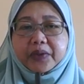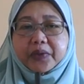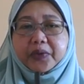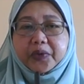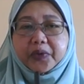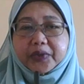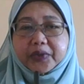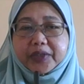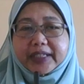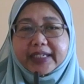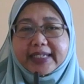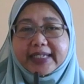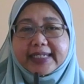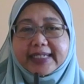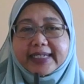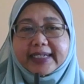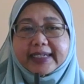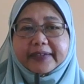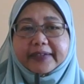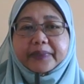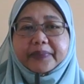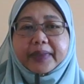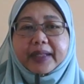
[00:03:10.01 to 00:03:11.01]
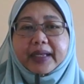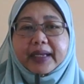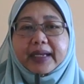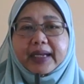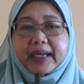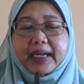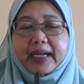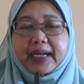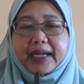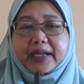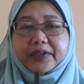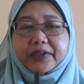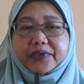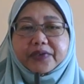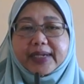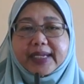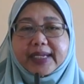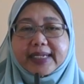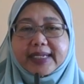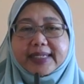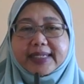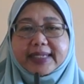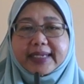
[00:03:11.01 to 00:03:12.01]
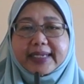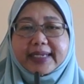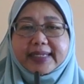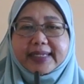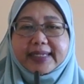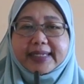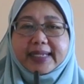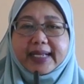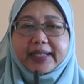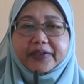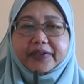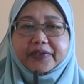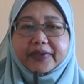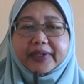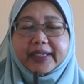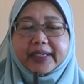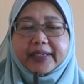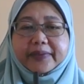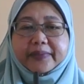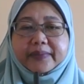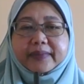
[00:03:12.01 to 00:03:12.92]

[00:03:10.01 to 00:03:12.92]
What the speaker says: or teacher and raised his salary.